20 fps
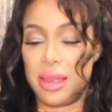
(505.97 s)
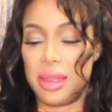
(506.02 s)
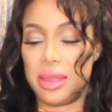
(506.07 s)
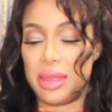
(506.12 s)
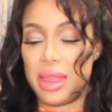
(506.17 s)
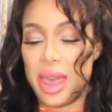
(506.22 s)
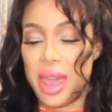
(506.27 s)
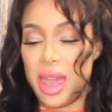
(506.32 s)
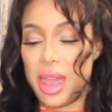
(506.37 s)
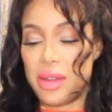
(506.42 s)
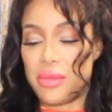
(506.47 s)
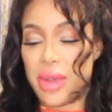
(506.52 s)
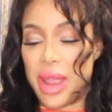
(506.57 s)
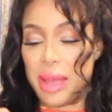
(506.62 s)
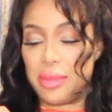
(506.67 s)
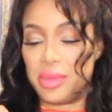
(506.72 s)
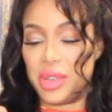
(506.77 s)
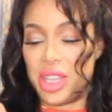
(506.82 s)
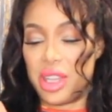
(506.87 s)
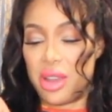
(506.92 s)
Then
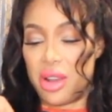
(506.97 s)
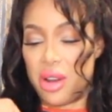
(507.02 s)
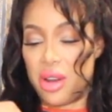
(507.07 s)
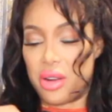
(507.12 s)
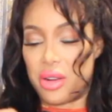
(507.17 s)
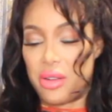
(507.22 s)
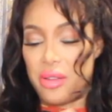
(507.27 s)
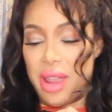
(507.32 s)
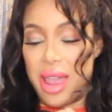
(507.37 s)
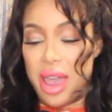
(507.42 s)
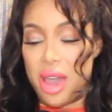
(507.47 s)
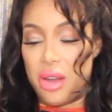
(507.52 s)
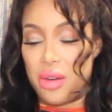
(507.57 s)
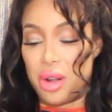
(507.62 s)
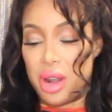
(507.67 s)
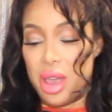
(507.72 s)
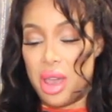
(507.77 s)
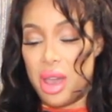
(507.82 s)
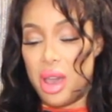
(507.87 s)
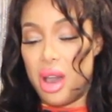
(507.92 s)
wrap the yarn
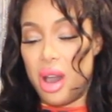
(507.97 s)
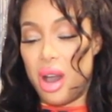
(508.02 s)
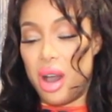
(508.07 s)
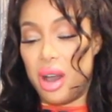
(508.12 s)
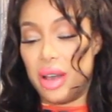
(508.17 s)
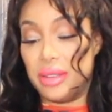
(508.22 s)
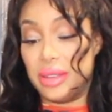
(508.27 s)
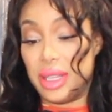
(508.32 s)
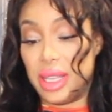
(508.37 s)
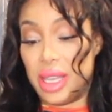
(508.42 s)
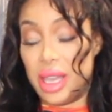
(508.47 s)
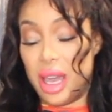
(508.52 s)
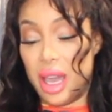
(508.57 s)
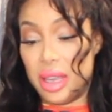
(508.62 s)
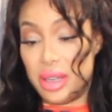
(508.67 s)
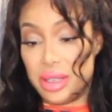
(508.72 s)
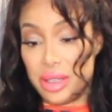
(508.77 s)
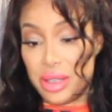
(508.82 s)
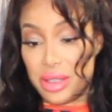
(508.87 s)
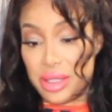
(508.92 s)
around on the
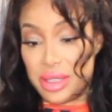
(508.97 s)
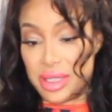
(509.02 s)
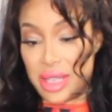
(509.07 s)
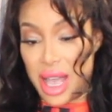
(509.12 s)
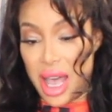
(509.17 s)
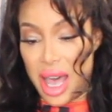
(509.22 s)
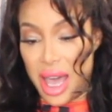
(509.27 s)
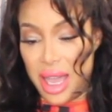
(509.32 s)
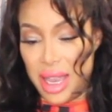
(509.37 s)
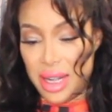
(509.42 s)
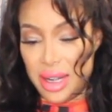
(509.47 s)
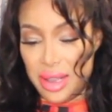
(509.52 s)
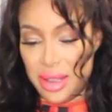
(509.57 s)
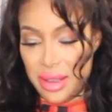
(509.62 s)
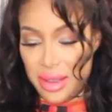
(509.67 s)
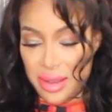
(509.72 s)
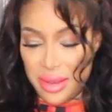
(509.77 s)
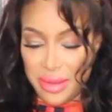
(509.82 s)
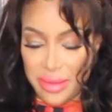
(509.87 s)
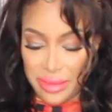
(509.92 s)
underside,
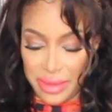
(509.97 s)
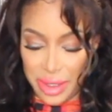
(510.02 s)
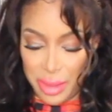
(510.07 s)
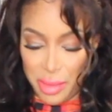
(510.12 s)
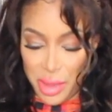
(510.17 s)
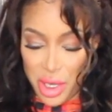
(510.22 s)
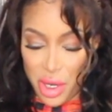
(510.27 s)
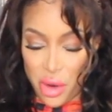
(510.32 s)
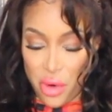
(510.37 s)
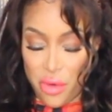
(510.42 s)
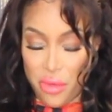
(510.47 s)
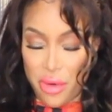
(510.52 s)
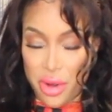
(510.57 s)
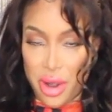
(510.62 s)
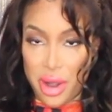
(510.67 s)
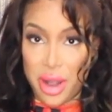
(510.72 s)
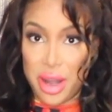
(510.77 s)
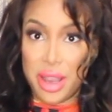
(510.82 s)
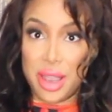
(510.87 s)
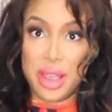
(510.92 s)
flip it
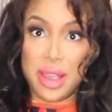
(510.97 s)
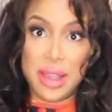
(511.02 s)
over,